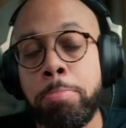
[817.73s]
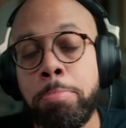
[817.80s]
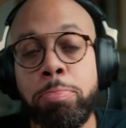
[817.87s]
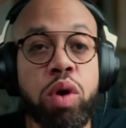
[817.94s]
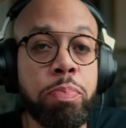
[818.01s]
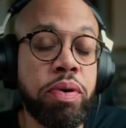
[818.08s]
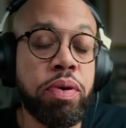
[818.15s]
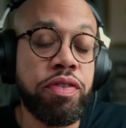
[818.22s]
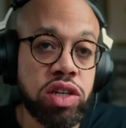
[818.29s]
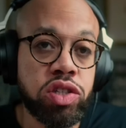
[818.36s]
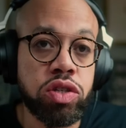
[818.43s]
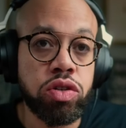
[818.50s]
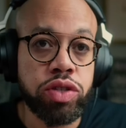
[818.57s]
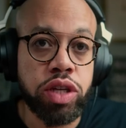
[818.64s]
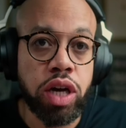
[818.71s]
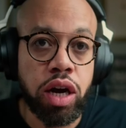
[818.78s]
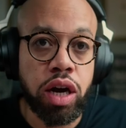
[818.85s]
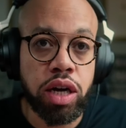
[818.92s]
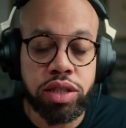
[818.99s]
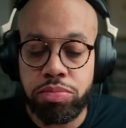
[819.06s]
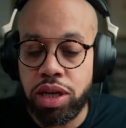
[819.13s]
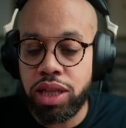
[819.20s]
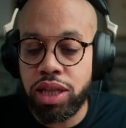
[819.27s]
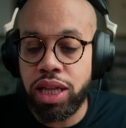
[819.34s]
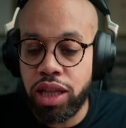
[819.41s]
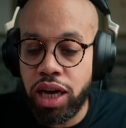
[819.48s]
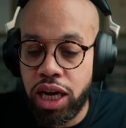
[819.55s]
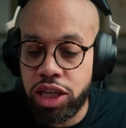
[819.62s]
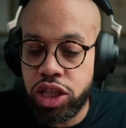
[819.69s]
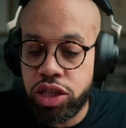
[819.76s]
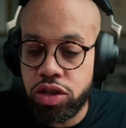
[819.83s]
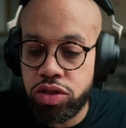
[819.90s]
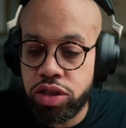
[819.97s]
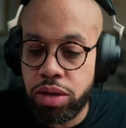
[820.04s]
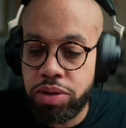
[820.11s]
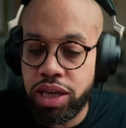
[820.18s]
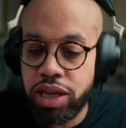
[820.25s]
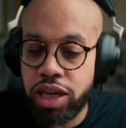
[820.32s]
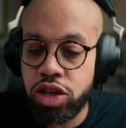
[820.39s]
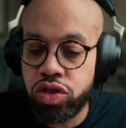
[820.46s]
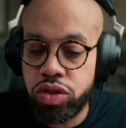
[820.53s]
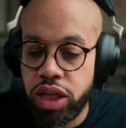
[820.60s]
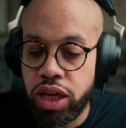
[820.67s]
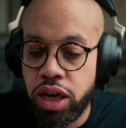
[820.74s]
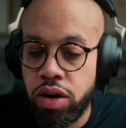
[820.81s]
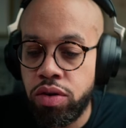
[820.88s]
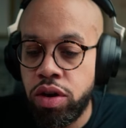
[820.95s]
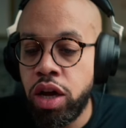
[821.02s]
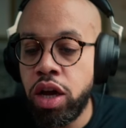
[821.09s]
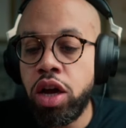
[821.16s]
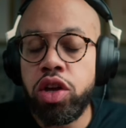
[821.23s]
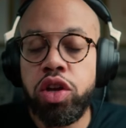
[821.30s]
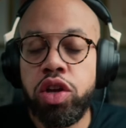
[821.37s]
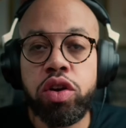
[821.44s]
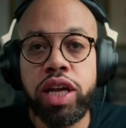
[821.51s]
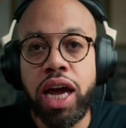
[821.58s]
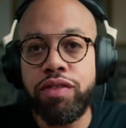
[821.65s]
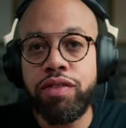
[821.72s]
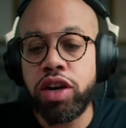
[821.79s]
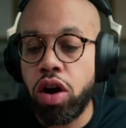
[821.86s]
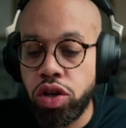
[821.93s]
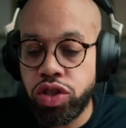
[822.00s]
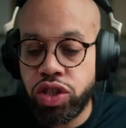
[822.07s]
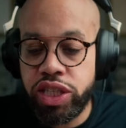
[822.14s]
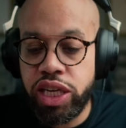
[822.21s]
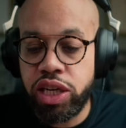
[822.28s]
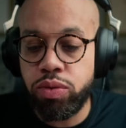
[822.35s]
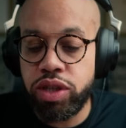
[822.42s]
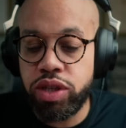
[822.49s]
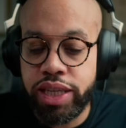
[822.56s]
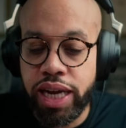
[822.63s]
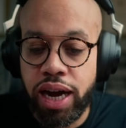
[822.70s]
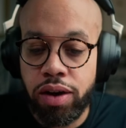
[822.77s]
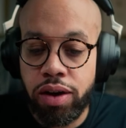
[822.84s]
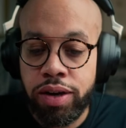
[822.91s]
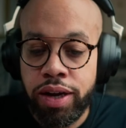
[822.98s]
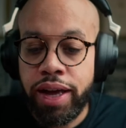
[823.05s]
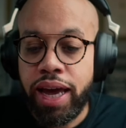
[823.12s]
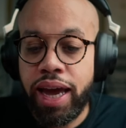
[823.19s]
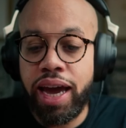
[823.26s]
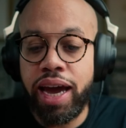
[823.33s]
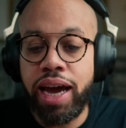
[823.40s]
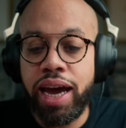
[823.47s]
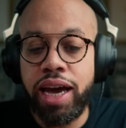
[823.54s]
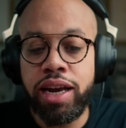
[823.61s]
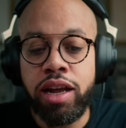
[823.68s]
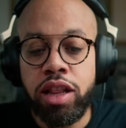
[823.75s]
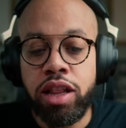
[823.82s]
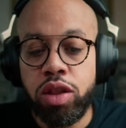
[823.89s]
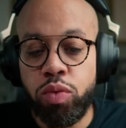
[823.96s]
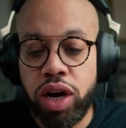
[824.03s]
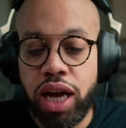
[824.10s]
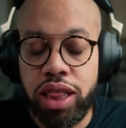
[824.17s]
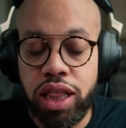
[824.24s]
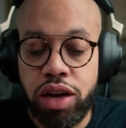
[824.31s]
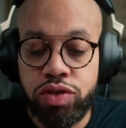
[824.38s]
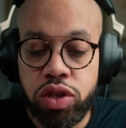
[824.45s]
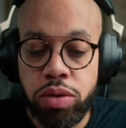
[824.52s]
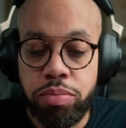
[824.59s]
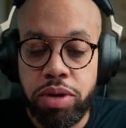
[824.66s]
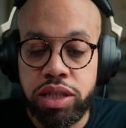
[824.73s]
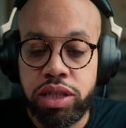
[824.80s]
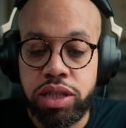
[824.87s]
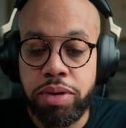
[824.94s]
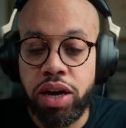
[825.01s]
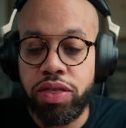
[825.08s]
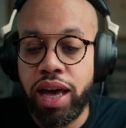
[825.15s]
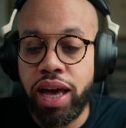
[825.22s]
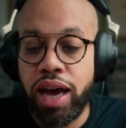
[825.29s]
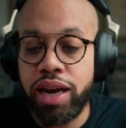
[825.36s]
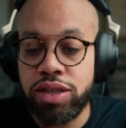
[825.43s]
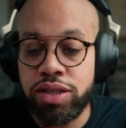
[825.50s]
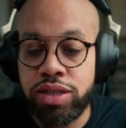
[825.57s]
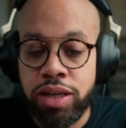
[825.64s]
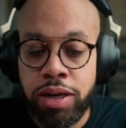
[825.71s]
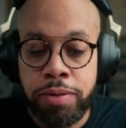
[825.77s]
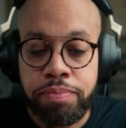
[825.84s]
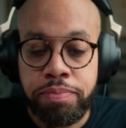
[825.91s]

more professional DAW, something like Logic or something in a studio. You can have it all sequenced out. And what I love so much about that is